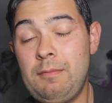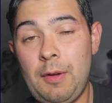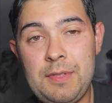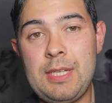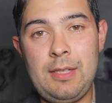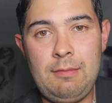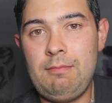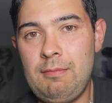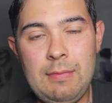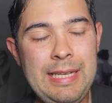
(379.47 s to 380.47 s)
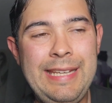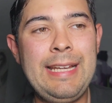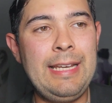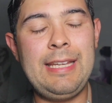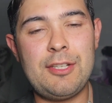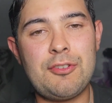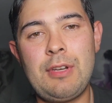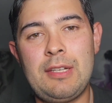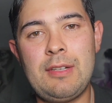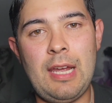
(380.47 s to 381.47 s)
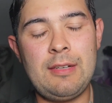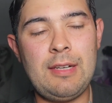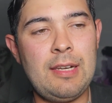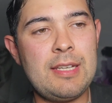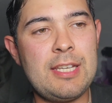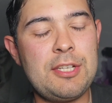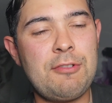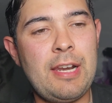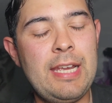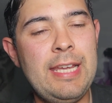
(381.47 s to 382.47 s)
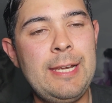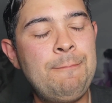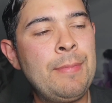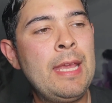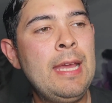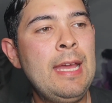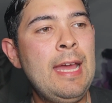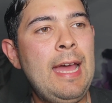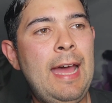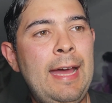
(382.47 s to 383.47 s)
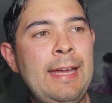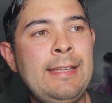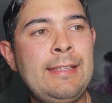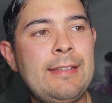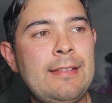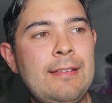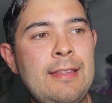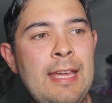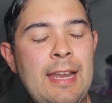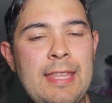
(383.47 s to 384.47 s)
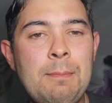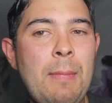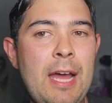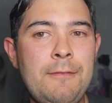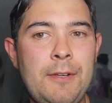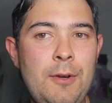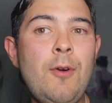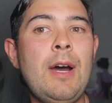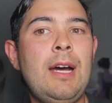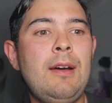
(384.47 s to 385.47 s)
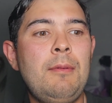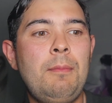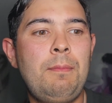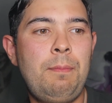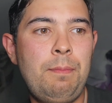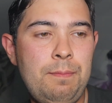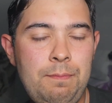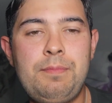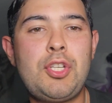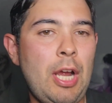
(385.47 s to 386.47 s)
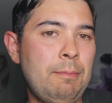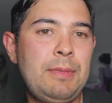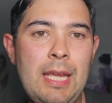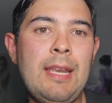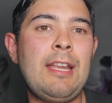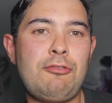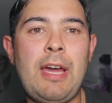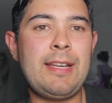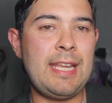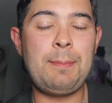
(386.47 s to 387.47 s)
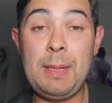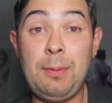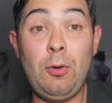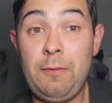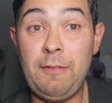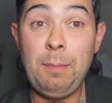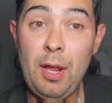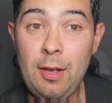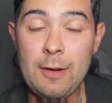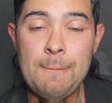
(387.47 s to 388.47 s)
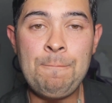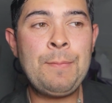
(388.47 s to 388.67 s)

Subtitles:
obviously legally, and essentially try to hit him. And then I think Maya Vanua jumped in and tried to take people off of Pollock.